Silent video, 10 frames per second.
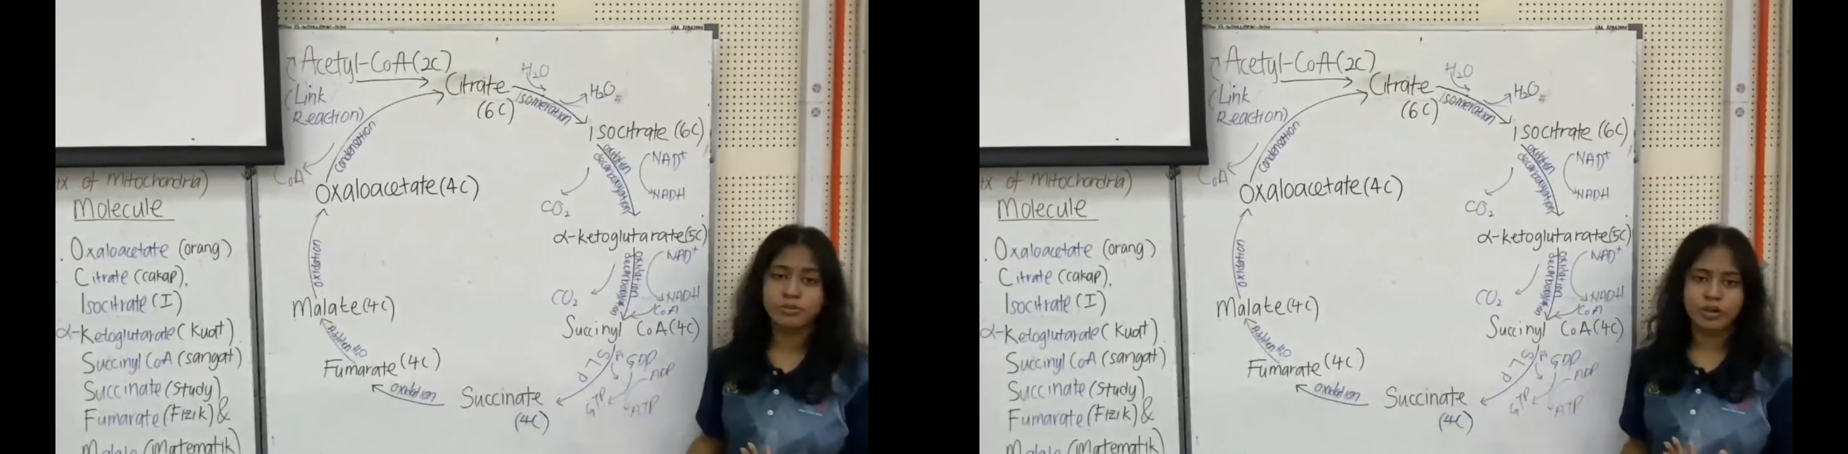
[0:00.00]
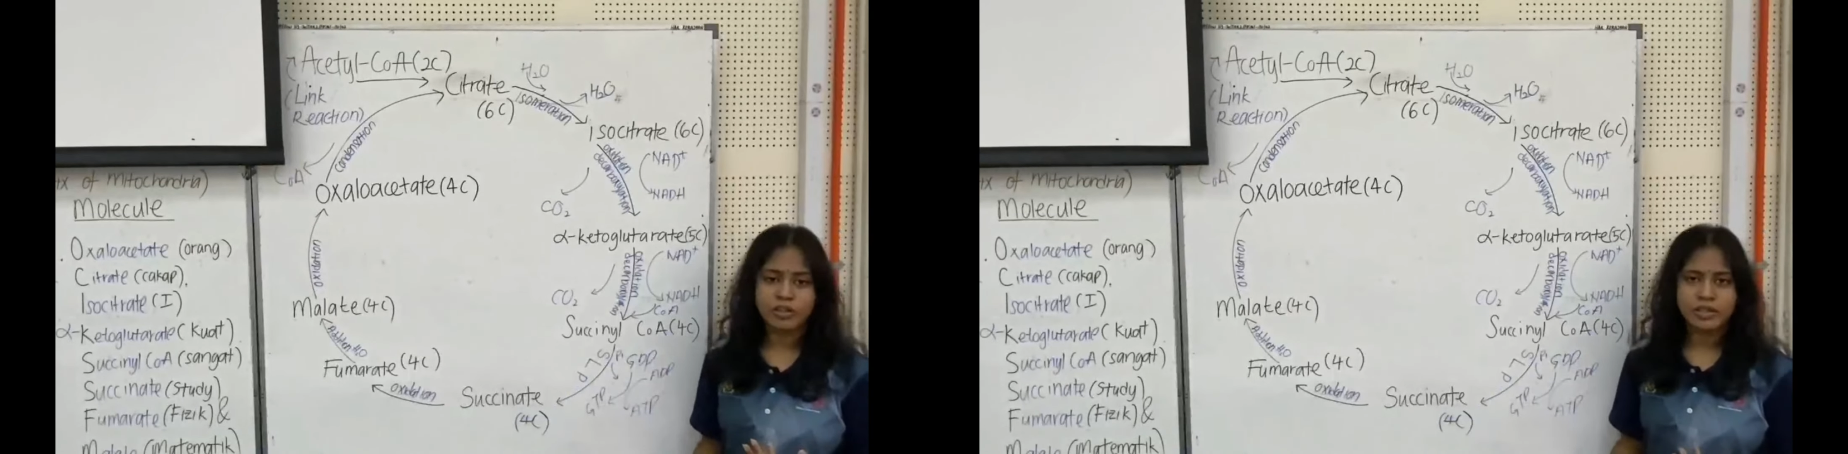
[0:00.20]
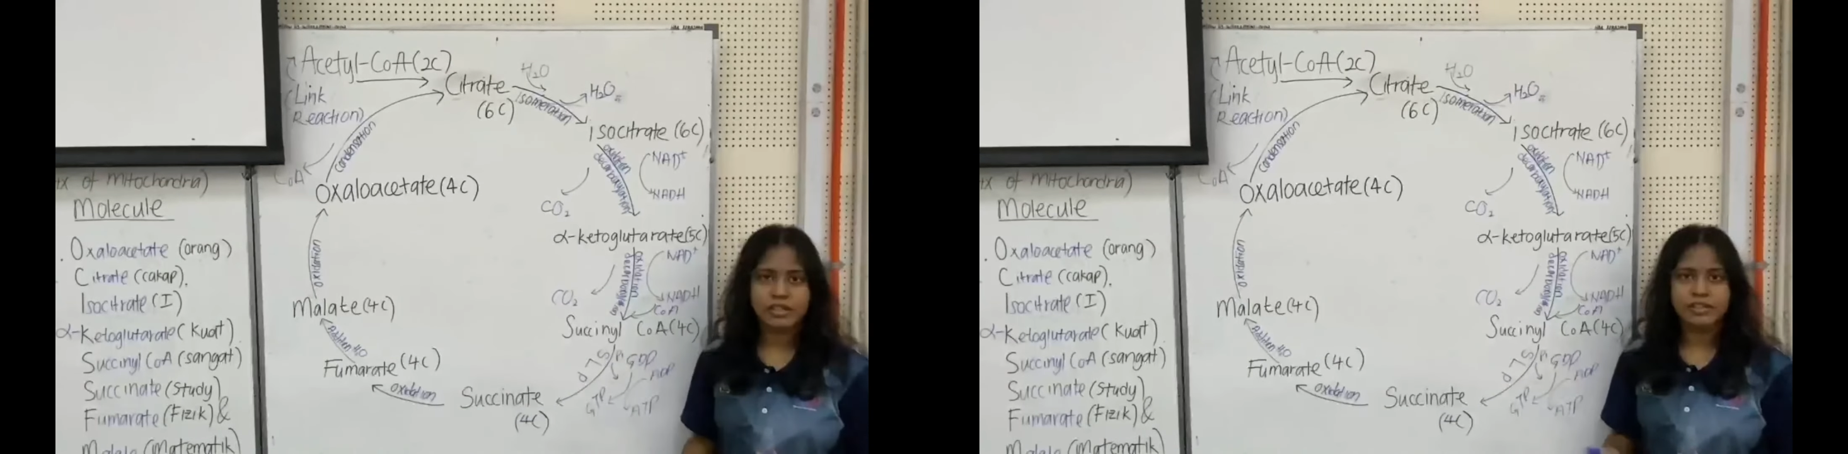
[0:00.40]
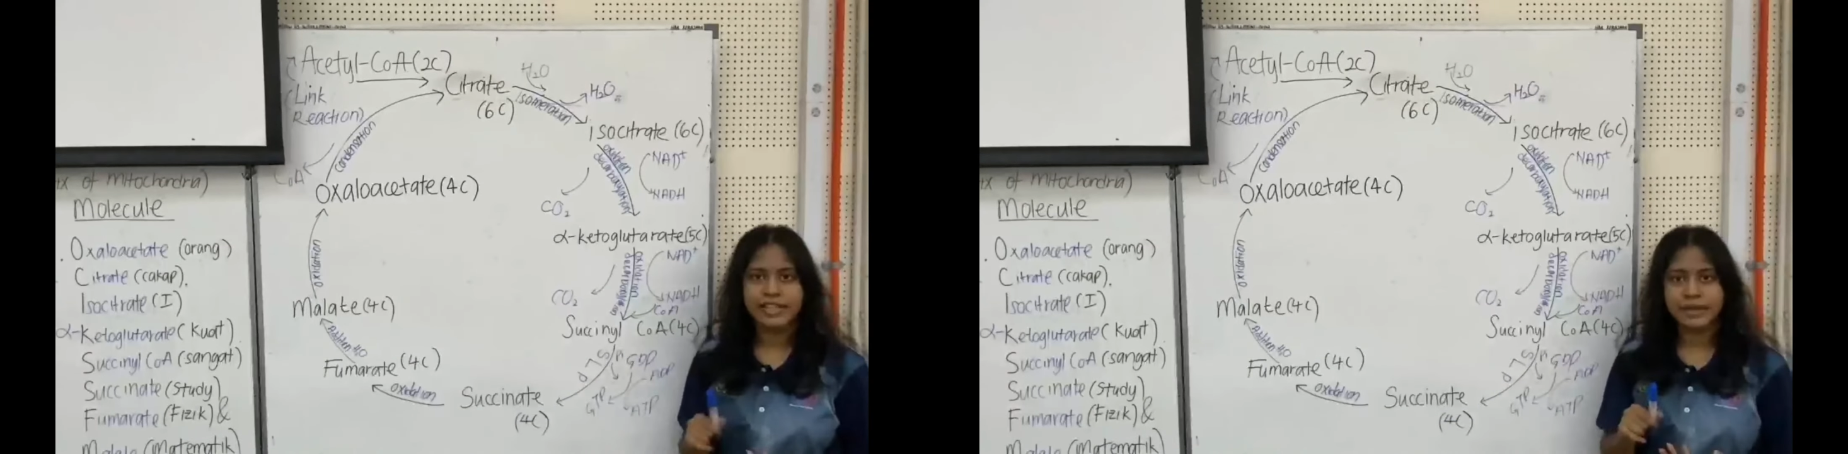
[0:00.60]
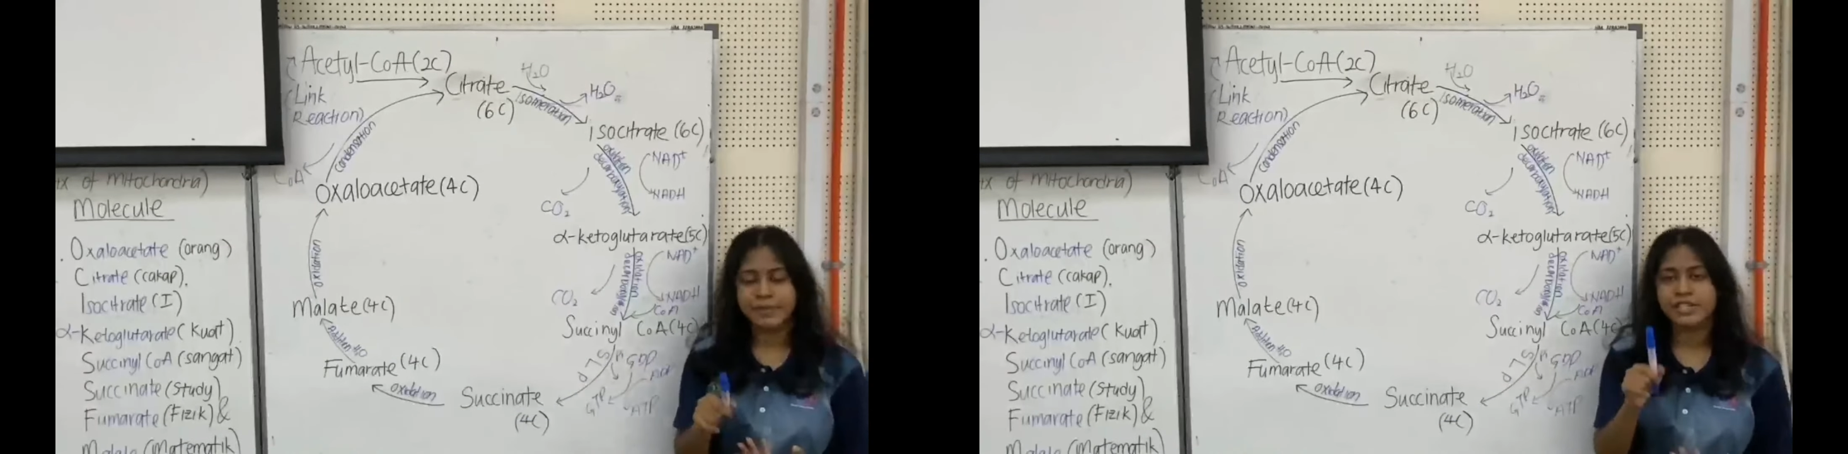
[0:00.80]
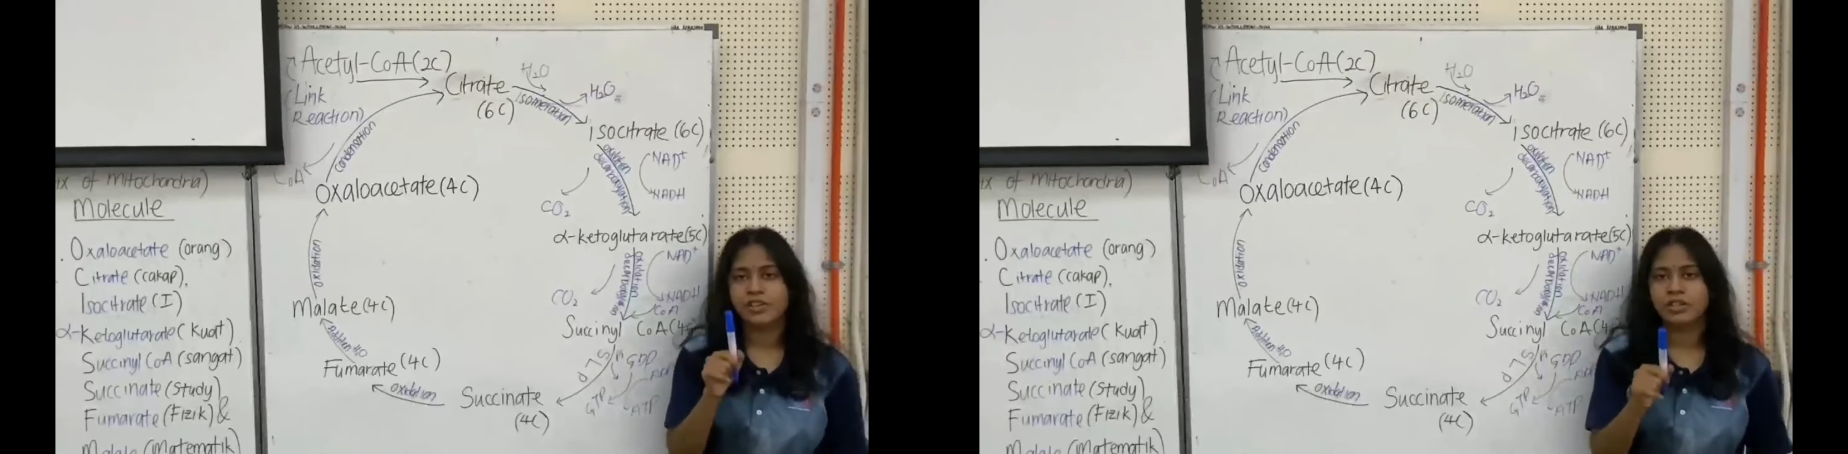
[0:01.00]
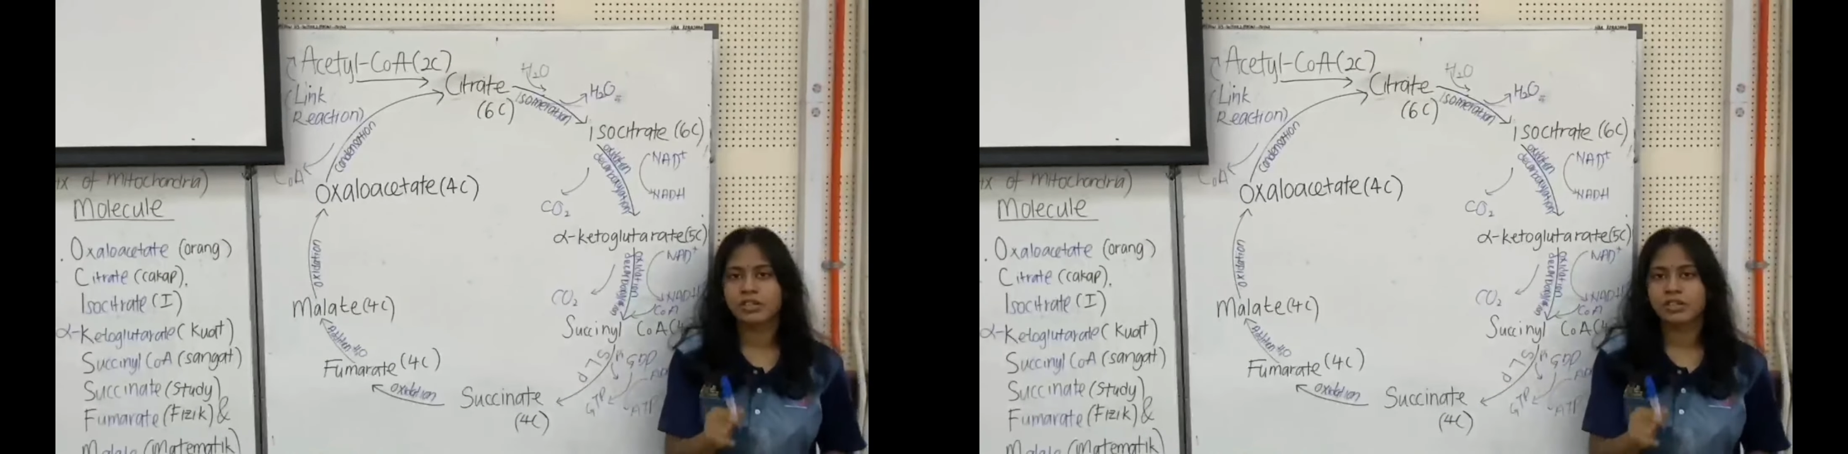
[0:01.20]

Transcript: more? That means your